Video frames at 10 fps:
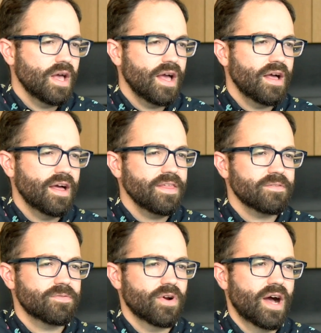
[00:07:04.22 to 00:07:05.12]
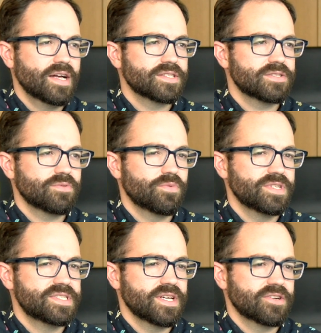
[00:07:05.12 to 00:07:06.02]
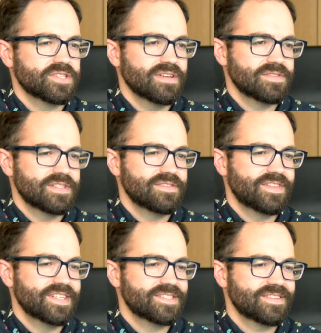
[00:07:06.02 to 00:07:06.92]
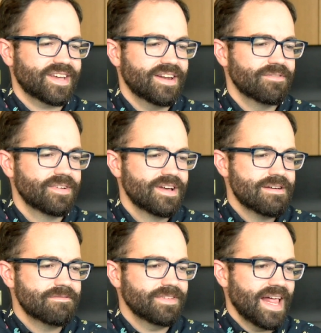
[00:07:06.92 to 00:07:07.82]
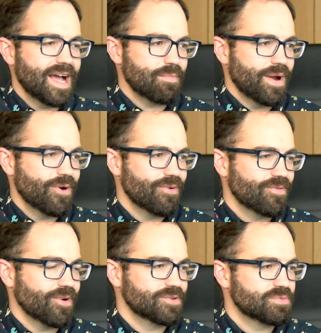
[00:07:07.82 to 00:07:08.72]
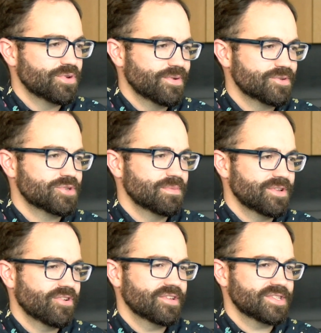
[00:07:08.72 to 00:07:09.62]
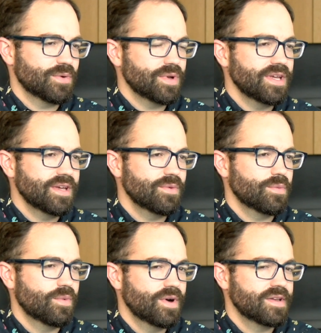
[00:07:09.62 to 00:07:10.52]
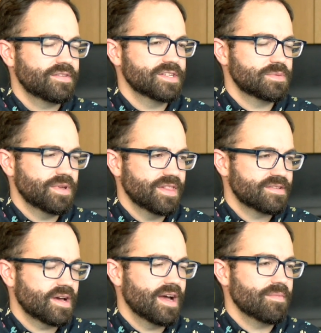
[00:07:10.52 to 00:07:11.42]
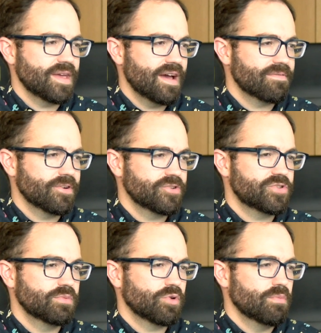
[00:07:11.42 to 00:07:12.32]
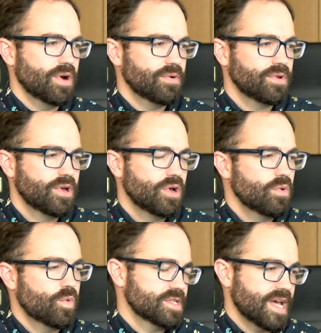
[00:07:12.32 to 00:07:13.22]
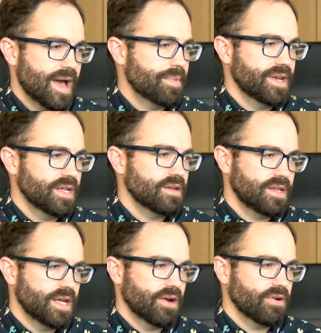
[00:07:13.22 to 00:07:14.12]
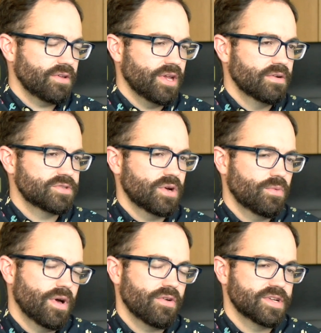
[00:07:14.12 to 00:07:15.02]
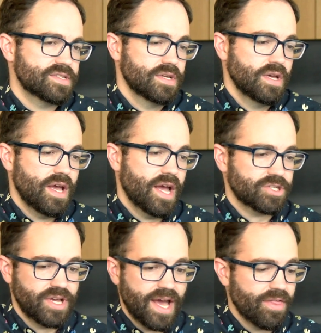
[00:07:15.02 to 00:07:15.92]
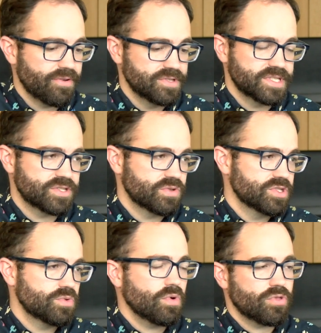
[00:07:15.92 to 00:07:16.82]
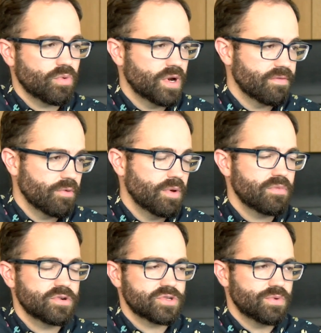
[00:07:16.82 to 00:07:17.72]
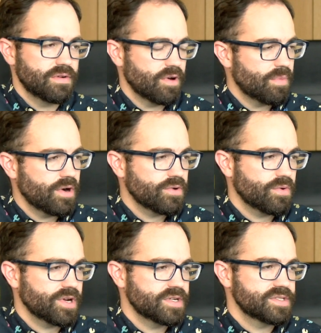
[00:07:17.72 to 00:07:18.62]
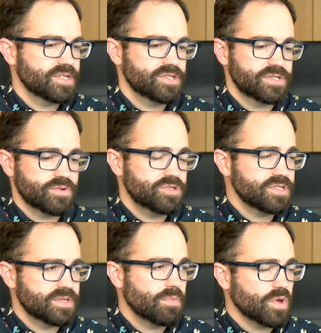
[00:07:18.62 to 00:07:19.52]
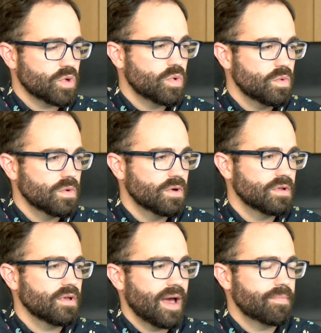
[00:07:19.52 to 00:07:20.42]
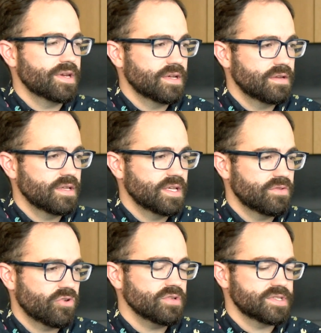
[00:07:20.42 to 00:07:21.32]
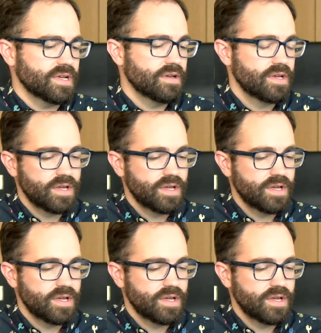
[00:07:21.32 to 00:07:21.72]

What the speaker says: I think for us, we see ourselves as this kind of flag bearer for entrepreneurship in Tulsa. We want to spend the time, the effort to promote what's happening here, you know, so whether it's actually at 36 Degrees North or one of our members or one of our partner organizations or just something cool happening in Tulsa.